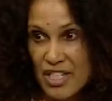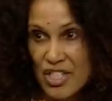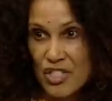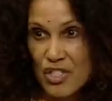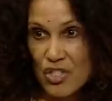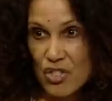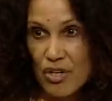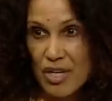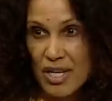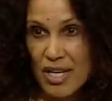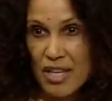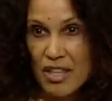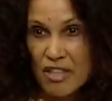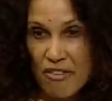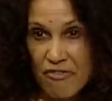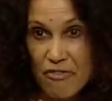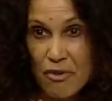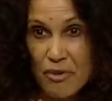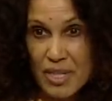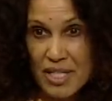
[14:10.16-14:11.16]
industry, in the
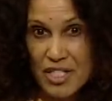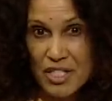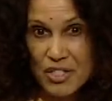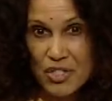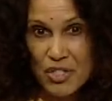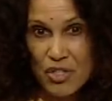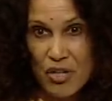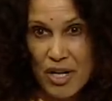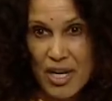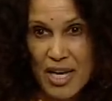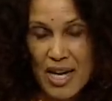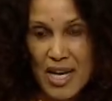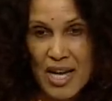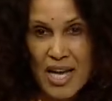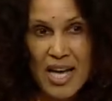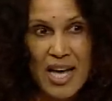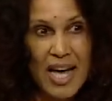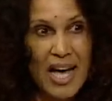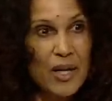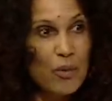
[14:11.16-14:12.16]
food industry.
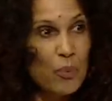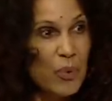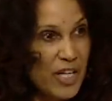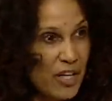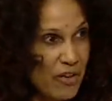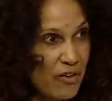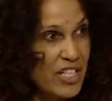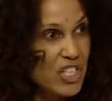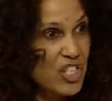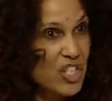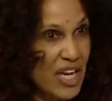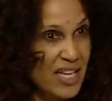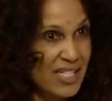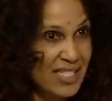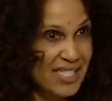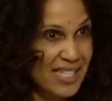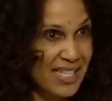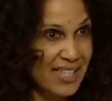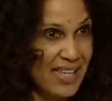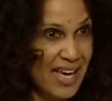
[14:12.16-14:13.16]
And we are
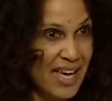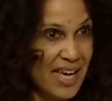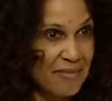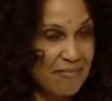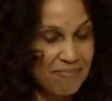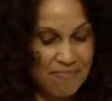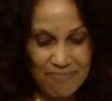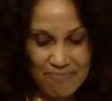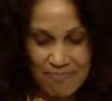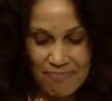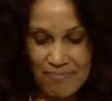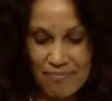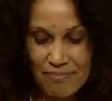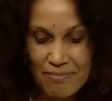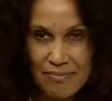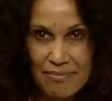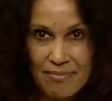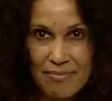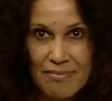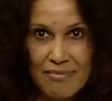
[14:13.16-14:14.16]
ingesting that.
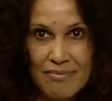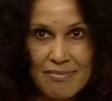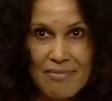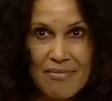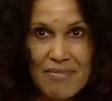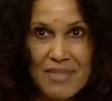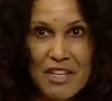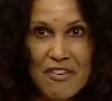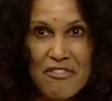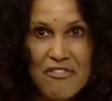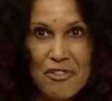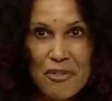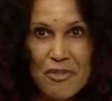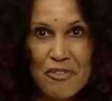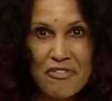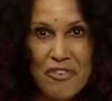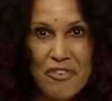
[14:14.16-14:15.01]
Food